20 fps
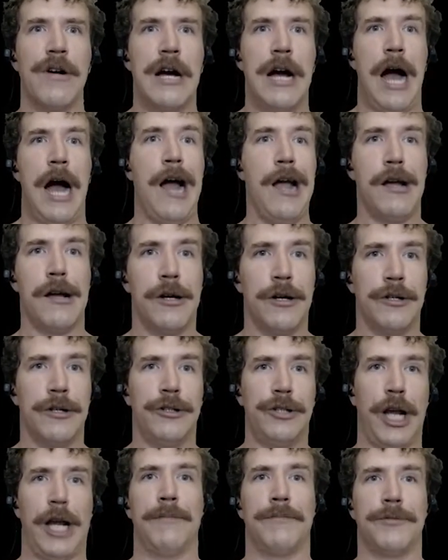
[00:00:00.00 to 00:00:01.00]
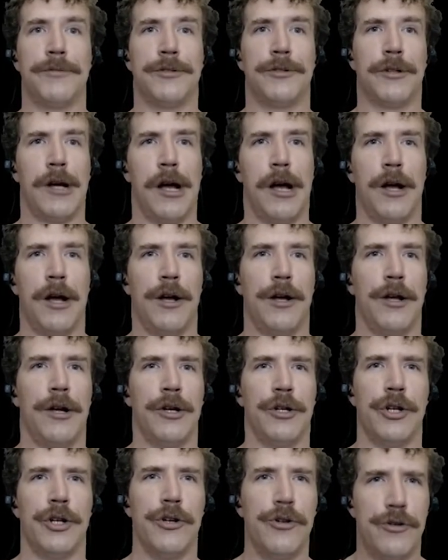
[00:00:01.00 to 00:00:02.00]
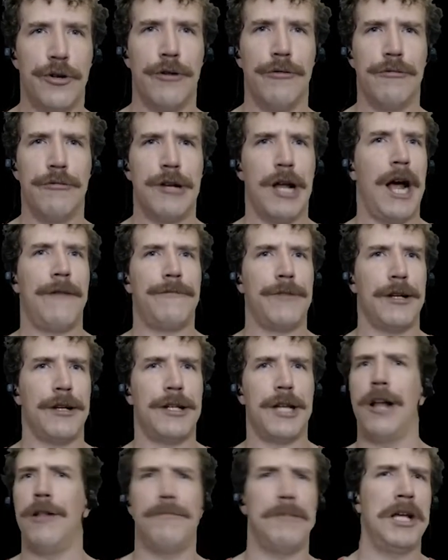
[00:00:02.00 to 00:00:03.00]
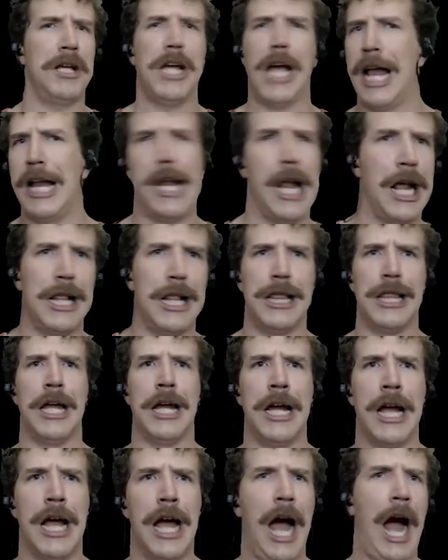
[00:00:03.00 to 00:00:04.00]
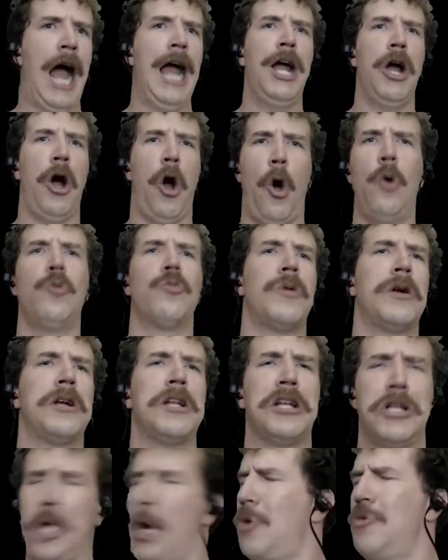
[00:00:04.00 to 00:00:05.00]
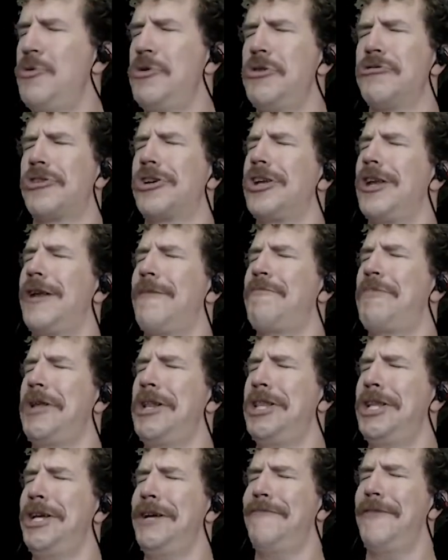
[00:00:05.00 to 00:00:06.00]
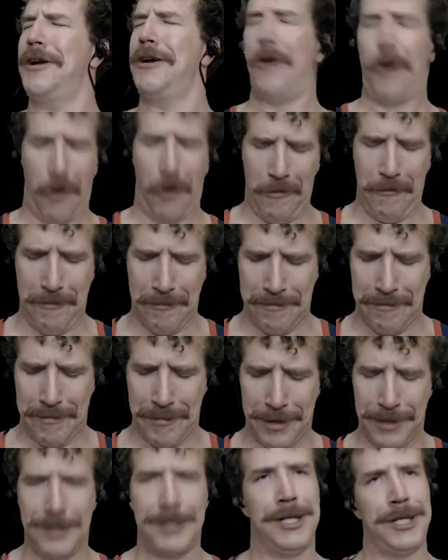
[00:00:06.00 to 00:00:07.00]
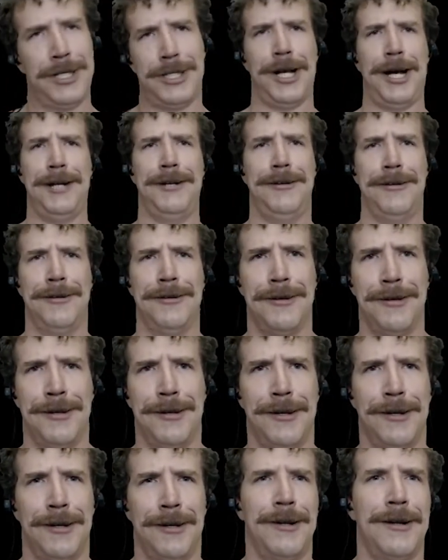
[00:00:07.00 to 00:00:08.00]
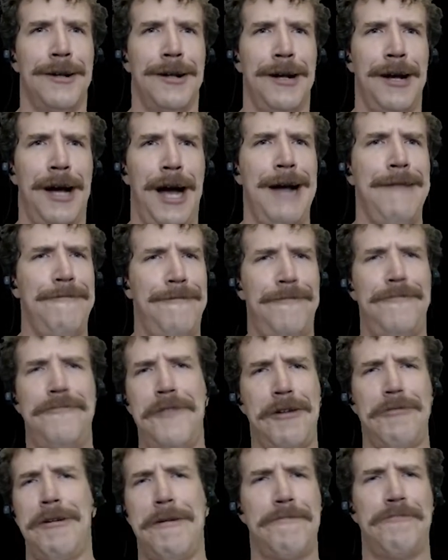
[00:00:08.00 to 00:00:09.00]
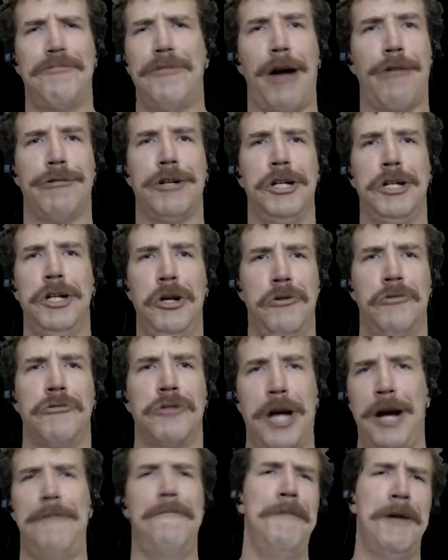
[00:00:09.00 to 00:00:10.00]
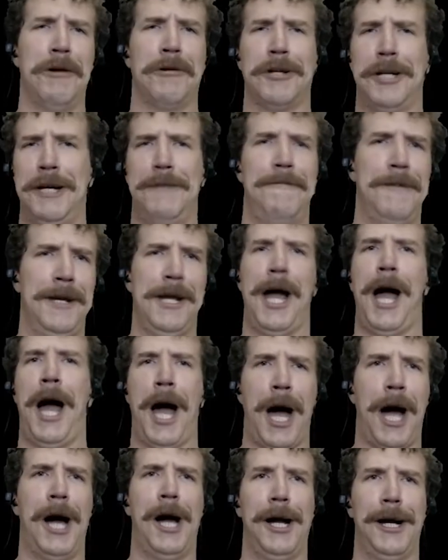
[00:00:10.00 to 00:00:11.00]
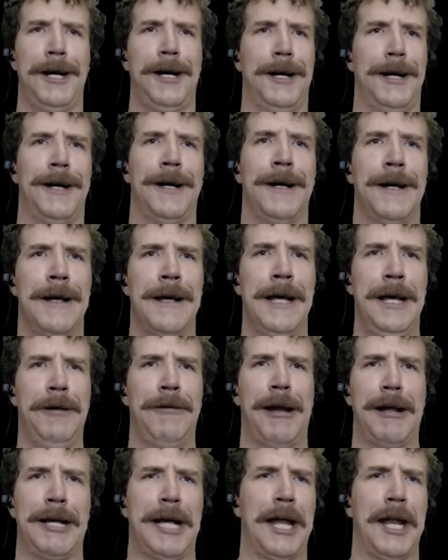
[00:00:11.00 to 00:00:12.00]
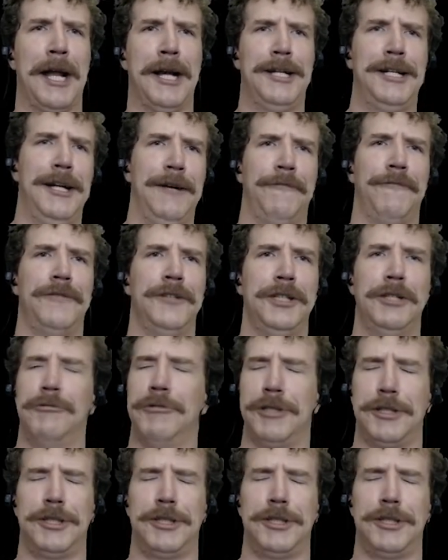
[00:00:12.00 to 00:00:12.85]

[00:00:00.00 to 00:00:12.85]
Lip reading: Hey, James, you don't have to tell me anything. I already know you're going to be leaving home, son. I'm very proud of you. Come here, give me a hug. Here, I got a gift for you.